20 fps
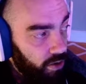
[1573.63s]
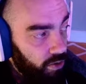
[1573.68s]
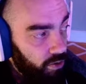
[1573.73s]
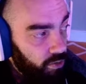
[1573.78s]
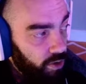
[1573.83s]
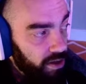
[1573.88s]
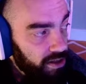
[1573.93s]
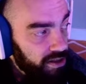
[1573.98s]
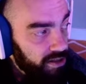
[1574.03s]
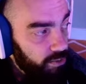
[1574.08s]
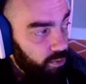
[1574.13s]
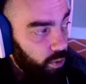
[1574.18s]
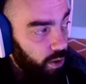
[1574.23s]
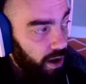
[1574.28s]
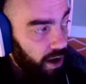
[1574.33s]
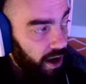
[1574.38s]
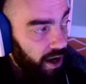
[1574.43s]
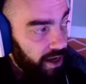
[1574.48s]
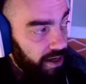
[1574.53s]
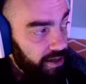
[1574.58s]
runs him
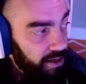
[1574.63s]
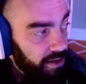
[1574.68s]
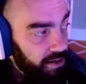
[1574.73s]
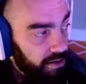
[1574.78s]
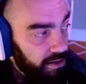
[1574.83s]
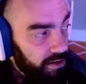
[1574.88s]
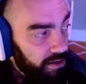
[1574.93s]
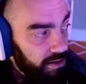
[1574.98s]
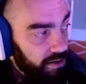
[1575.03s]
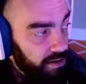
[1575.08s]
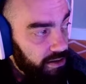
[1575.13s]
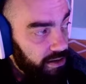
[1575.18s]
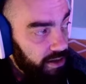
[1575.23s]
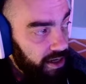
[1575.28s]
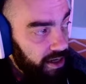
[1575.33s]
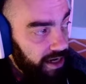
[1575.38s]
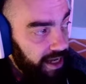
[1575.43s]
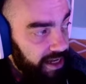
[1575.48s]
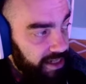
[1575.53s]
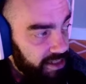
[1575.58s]
wide,
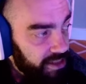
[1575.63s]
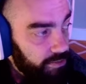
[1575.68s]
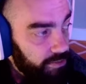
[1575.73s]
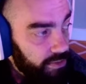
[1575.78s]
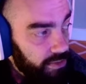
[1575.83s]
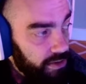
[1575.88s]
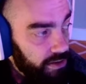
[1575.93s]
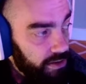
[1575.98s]
and hits him.